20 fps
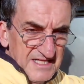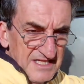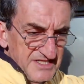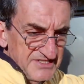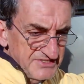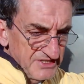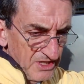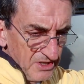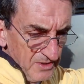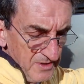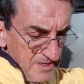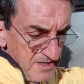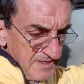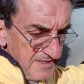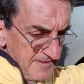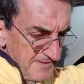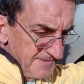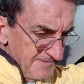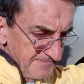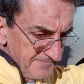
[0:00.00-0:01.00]
So,
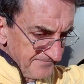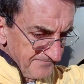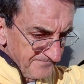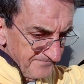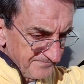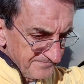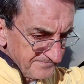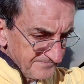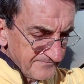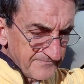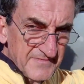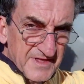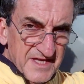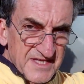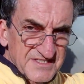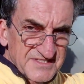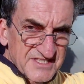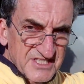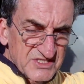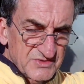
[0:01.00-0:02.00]

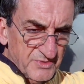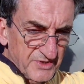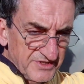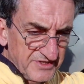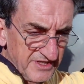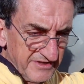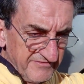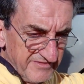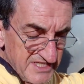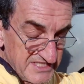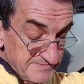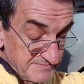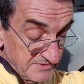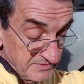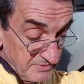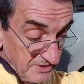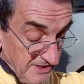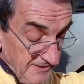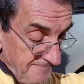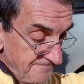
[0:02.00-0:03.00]
is this worth the
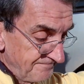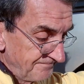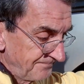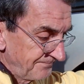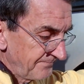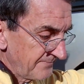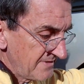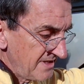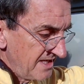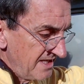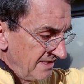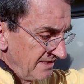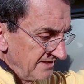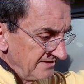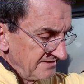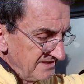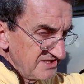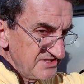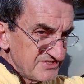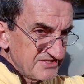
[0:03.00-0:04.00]
investment? Well,
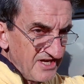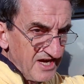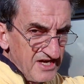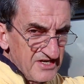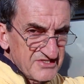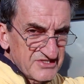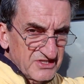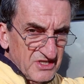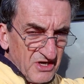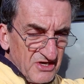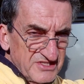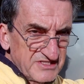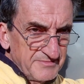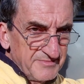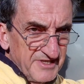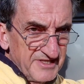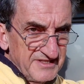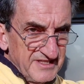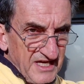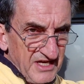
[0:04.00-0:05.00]
these tires cost
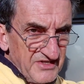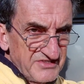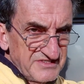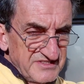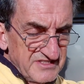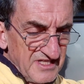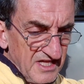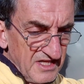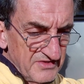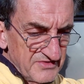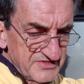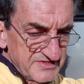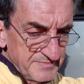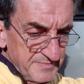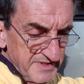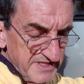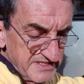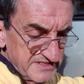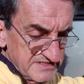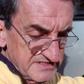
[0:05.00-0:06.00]
about $1,000 a
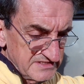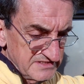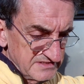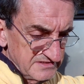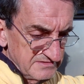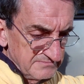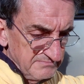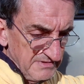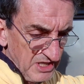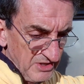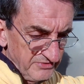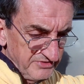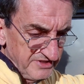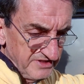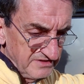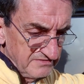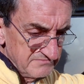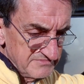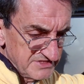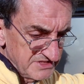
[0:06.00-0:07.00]
piece,
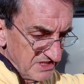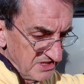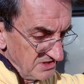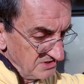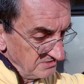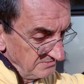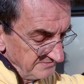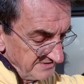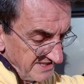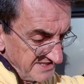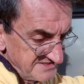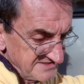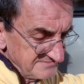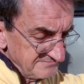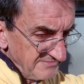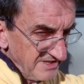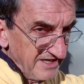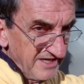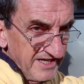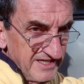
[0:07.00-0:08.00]
mounted, so that's
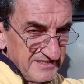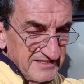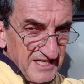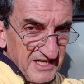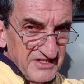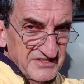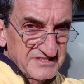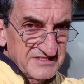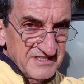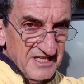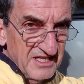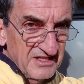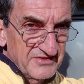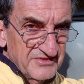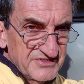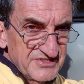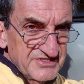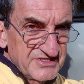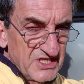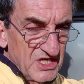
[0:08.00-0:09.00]
about $8,000.